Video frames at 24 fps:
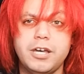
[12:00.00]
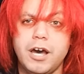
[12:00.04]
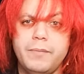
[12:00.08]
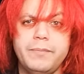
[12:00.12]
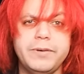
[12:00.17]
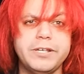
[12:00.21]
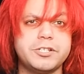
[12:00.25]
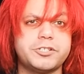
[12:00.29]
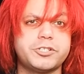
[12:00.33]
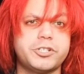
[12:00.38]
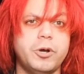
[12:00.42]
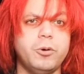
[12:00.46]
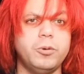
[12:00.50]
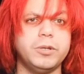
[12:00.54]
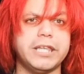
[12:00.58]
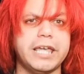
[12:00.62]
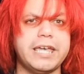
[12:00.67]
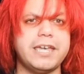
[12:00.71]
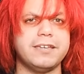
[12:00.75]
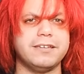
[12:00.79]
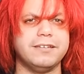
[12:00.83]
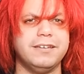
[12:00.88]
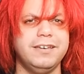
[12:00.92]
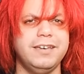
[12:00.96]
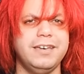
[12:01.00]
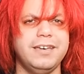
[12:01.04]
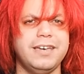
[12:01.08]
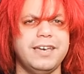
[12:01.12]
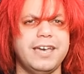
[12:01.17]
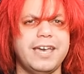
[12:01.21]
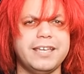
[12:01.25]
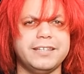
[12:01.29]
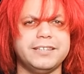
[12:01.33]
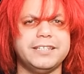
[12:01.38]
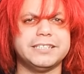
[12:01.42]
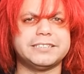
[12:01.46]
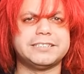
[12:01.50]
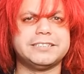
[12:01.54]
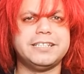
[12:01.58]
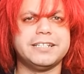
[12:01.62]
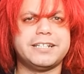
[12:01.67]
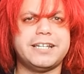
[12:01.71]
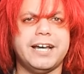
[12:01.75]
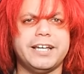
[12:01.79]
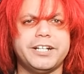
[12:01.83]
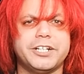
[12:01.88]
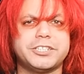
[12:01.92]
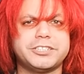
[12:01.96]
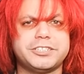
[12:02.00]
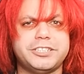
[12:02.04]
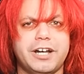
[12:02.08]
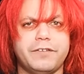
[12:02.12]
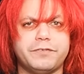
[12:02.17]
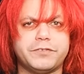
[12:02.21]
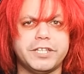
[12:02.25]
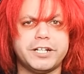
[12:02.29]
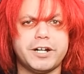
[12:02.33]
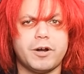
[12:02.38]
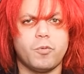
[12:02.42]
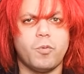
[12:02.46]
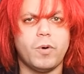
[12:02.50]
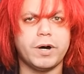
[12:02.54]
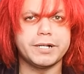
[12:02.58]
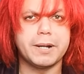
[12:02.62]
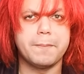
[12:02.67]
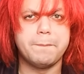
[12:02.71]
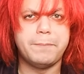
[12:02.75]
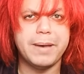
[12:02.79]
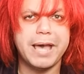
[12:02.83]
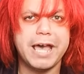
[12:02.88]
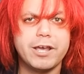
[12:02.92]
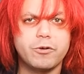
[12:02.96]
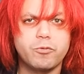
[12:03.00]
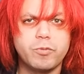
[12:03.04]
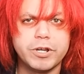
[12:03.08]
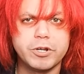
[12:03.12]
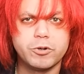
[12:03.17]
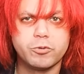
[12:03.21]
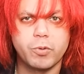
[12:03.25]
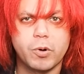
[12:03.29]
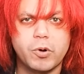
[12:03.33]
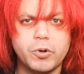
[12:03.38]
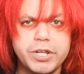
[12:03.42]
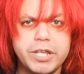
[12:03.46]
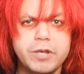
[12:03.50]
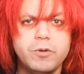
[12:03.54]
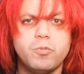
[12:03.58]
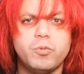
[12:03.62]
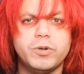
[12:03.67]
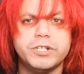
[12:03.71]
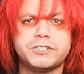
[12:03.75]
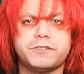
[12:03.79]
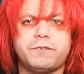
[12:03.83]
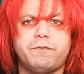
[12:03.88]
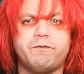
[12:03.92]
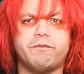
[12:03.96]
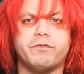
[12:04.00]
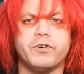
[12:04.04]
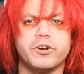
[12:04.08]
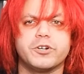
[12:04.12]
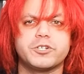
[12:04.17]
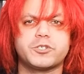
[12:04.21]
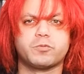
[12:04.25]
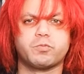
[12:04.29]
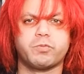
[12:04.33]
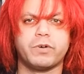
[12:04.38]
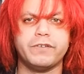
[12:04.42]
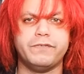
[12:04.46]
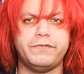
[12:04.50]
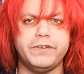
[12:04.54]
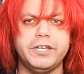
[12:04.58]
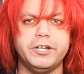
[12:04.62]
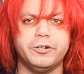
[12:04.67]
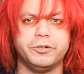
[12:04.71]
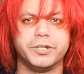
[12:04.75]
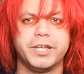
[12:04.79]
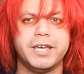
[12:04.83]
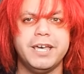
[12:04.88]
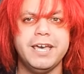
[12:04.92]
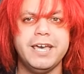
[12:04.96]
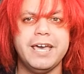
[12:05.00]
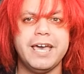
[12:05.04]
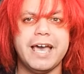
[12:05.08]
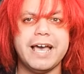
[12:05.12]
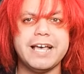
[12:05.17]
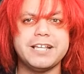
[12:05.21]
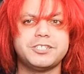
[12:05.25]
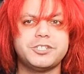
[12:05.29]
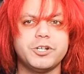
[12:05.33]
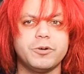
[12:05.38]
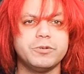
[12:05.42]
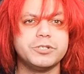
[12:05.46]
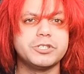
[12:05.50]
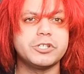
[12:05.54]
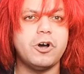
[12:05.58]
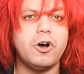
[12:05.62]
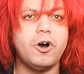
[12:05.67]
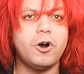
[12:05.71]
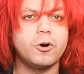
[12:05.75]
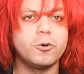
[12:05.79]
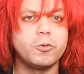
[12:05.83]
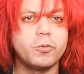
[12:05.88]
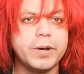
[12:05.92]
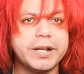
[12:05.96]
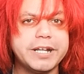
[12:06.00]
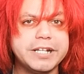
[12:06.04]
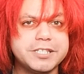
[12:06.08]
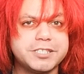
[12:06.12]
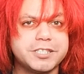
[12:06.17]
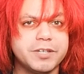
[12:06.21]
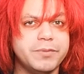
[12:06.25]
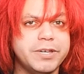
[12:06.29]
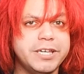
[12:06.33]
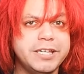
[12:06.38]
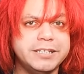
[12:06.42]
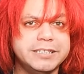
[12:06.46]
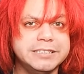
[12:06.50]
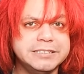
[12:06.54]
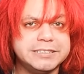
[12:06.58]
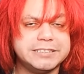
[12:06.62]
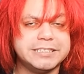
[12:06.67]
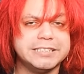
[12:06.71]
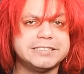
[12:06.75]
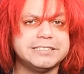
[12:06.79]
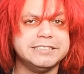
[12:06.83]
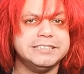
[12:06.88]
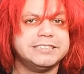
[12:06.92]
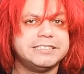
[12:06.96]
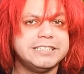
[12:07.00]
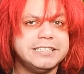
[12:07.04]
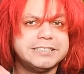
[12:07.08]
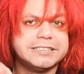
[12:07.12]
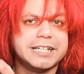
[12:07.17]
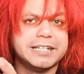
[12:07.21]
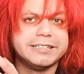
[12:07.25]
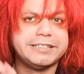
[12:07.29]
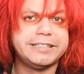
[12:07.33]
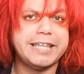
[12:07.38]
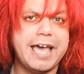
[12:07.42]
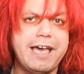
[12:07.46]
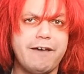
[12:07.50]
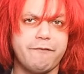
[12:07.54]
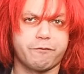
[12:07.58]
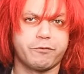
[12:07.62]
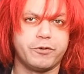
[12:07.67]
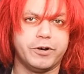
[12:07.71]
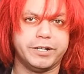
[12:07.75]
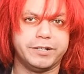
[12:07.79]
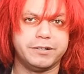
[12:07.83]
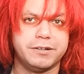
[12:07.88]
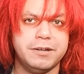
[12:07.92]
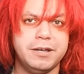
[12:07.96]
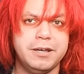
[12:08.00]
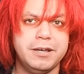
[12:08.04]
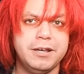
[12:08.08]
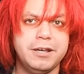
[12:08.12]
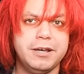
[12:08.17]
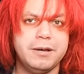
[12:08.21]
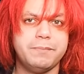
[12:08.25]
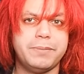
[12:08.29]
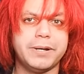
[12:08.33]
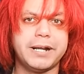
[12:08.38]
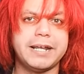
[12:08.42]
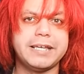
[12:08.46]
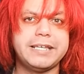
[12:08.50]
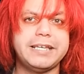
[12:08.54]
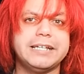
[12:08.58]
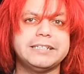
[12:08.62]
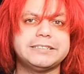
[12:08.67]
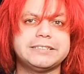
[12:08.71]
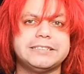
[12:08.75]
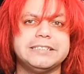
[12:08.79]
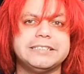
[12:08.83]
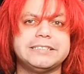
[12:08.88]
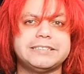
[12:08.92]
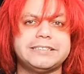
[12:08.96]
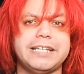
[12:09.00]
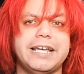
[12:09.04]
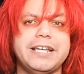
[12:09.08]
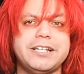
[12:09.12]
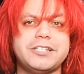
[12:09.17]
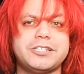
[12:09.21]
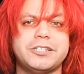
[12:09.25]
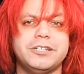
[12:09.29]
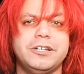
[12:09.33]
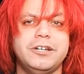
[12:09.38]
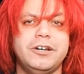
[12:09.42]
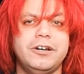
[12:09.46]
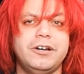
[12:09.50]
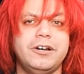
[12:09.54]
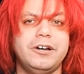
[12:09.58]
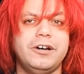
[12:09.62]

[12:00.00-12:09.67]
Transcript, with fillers: coming so late, and this is the kind of stuff that I wanted back when Grody was first revealed, as there was already some inconsistencies on that front, but I guess the stakes